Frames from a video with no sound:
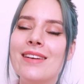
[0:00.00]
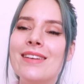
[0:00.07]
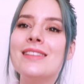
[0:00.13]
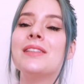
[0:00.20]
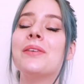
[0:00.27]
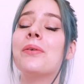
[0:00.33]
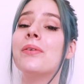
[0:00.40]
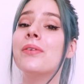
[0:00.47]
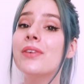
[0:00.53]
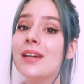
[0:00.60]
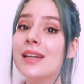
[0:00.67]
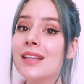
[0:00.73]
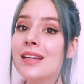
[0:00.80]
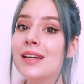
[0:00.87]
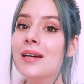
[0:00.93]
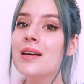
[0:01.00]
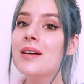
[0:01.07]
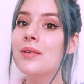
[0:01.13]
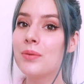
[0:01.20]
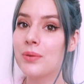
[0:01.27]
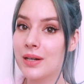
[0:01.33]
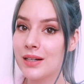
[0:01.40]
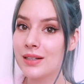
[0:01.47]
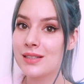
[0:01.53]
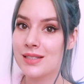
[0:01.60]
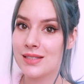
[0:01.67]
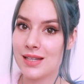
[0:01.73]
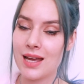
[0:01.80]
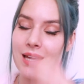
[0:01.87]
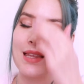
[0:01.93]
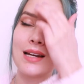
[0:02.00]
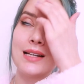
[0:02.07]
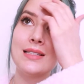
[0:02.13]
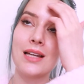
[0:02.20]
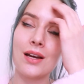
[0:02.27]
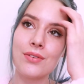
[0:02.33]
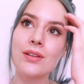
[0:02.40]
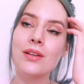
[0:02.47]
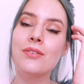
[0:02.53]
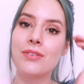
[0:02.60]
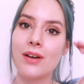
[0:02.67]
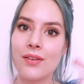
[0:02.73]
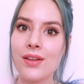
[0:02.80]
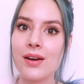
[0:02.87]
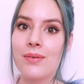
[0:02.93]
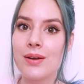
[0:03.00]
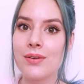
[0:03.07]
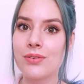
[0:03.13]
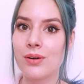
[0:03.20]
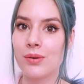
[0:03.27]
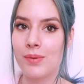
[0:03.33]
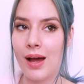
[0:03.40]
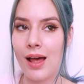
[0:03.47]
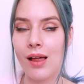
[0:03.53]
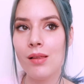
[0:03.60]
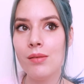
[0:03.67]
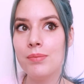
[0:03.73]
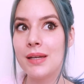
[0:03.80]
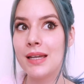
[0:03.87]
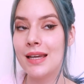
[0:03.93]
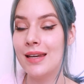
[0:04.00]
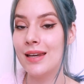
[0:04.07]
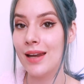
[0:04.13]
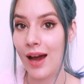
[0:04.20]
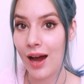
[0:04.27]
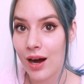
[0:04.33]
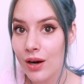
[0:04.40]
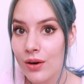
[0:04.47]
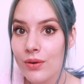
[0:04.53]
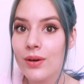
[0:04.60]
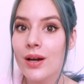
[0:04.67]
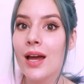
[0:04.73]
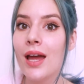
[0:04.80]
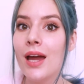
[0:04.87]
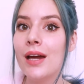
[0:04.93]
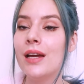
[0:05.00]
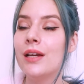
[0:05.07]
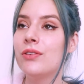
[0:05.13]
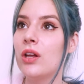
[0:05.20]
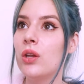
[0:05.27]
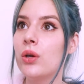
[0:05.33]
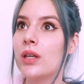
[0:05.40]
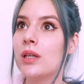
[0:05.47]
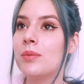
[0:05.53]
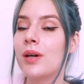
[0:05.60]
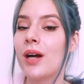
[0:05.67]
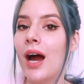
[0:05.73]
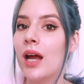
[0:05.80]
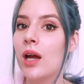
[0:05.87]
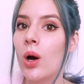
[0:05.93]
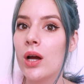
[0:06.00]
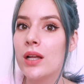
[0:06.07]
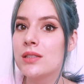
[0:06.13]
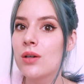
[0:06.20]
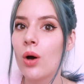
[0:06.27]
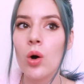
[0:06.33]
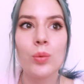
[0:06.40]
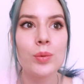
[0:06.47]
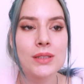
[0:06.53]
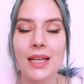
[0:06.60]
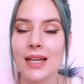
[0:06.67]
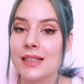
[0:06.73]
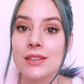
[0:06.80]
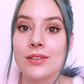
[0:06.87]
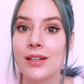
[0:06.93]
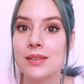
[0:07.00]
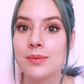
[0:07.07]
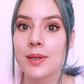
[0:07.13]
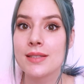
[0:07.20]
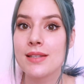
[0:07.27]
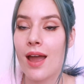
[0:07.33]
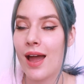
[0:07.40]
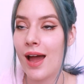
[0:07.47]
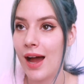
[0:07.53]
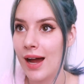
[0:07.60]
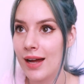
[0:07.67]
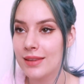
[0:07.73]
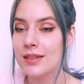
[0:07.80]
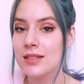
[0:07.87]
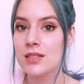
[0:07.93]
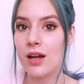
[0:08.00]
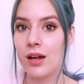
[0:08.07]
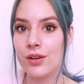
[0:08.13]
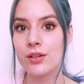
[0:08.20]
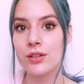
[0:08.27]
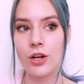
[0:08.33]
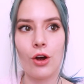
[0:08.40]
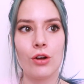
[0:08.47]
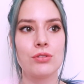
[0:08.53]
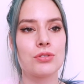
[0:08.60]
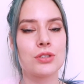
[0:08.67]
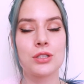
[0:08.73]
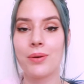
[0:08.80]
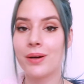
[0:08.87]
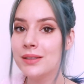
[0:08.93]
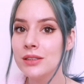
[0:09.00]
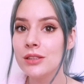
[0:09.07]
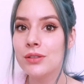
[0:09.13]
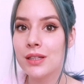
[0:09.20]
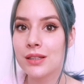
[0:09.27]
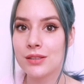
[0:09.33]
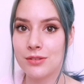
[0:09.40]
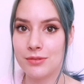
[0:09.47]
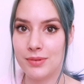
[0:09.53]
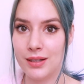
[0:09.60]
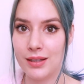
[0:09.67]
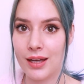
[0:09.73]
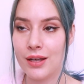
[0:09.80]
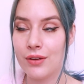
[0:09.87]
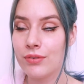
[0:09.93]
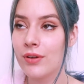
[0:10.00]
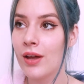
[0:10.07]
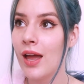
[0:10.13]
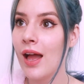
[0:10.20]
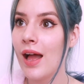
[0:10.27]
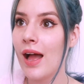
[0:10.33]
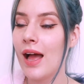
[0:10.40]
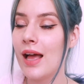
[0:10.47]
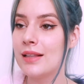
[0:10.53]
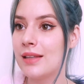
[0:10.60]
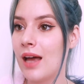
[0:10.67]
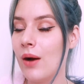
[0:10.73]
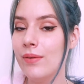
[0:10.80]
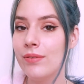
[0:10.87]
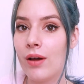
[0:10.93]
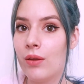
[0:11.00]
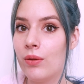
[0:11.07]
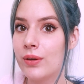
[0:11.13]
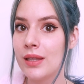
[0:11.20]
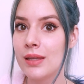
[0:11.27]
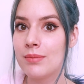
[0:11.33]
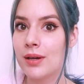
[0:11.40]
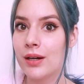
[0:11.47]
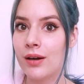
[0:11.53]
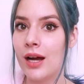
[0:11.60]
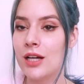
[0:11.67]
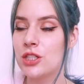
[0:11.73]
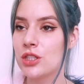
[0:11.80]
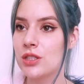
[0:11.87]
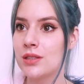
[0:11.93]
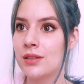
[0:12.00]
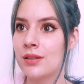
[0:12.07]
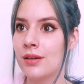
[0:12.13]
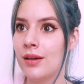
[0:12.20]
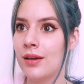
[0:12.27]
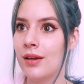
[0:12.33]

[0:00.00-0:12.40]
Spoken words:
It's really weird to say that I definitely felt that way for a while, but now if I look in the mirror, it's almost like it's crazy because I had this other nose for 22 years of my life, and now if I look in the mirror, it's